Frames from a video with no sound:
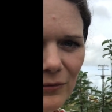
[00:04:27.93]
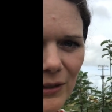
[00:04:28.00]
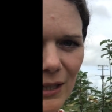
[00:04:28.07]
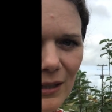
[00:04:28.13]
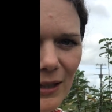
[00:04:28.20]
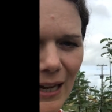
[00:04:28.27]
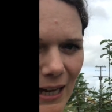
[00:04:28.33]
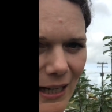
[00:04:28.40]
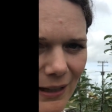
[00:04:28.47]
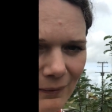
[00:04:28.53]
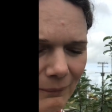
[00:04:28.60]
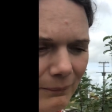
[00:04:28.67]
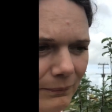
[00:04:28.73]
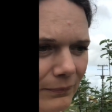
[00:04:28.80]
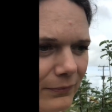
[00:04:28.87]
feet in the air,
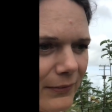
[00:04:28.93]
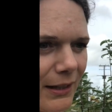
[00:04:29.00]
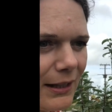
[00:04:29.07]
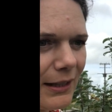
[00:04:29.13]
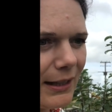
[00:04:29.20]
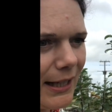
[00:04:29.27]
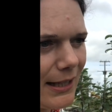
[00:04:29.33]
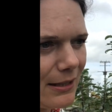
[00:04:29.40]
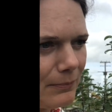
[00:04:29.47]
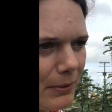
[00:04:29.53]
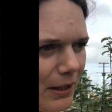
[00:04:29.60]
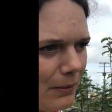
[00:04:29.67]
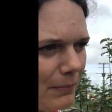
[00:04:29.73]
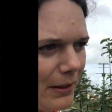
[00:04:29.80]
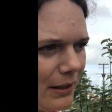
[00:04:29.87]
eaten
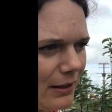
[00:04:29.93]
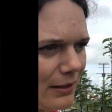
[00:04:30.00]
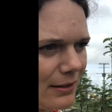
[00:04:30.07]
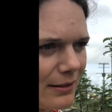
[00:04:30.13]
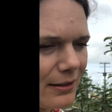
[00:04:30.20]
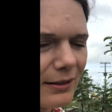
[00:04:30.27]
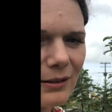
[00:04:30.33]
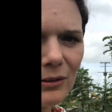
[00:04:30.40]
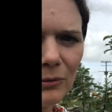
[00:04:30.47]
by the birds.